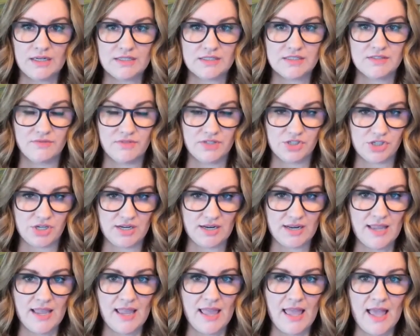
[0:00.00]

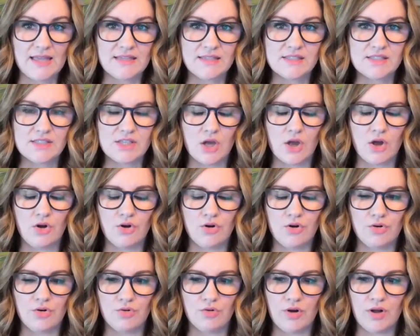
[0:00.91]
Division. And
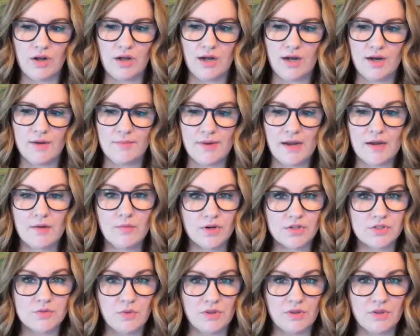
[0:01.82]
so I
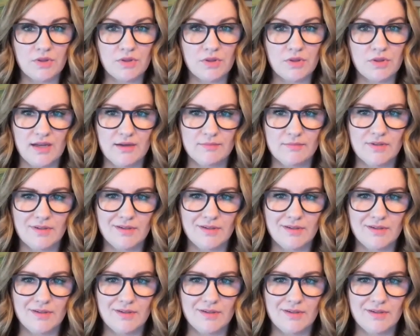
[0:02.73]
worked with them.